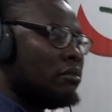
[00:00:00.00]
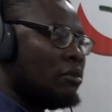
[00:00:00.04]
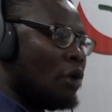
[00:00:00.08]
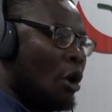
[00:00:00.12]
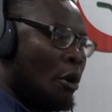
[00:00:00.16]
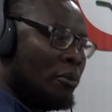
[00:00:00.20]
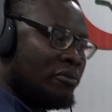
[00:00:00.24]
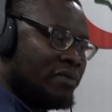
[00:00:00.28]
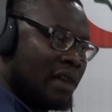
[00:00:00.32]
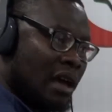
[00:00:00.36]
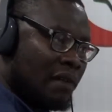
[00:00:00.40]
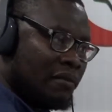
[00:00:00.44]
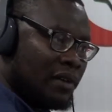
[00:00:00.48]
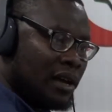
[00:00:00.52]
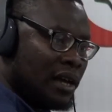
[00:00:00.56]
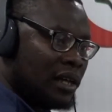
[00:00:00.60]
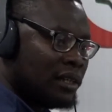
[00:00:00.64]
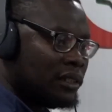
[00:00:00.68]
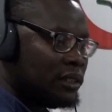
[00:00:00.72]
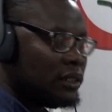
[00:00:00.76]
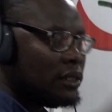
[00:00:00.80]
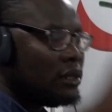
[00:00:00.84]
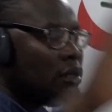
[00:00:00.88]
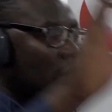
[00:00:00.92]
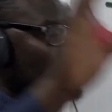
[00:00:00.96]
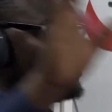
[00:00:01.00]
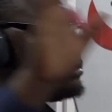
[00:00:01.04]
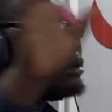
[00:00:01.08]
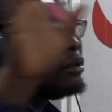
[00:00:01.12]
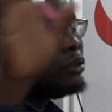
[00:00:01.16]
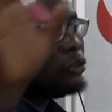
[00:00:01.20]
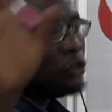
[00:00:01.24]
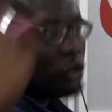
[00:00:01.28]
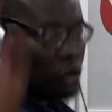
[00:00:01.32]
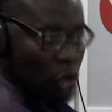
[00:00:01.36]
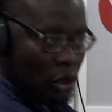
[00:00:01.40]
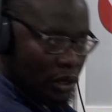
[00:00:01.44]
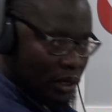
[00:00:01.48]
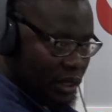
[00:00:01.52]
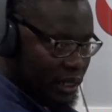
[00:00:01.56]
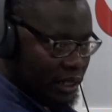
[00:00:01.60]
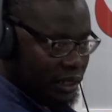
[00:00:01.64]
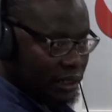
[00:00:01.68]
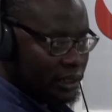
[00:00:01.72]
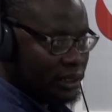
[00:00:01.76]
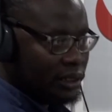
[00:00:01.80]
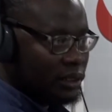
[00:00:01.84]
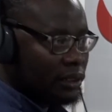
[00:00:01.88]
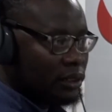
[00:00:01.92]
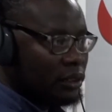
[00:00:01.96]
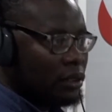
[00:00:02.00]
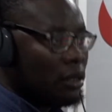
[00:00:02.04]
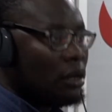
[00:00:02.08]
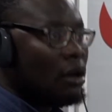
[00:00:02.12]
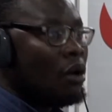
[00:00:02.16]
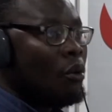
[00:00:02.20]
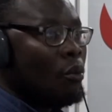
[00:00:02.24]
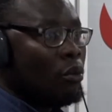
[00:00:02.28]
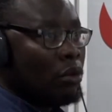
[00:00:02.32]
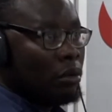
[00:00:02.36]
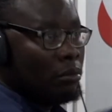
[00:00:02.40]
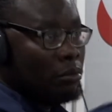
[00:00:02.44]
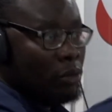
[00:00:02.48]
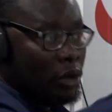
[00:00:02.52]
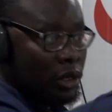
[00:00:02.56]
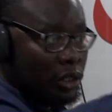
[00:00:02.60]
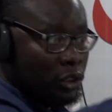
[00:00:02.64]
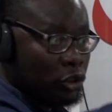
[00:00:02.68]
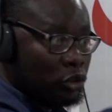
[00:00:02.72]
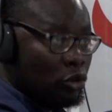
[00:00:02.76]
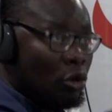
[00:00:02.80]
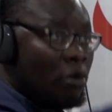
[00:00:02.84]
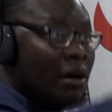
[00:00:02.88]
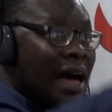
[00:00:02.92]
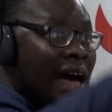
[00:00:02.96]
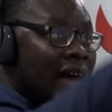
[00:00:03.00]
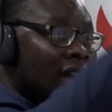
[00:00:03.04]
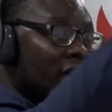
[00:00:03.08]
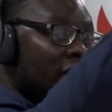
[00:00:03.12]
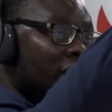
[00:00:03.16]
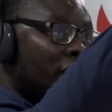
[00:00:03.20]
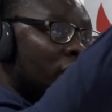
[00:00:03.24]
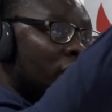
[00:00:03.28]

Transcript: observers, journalists will monitor. And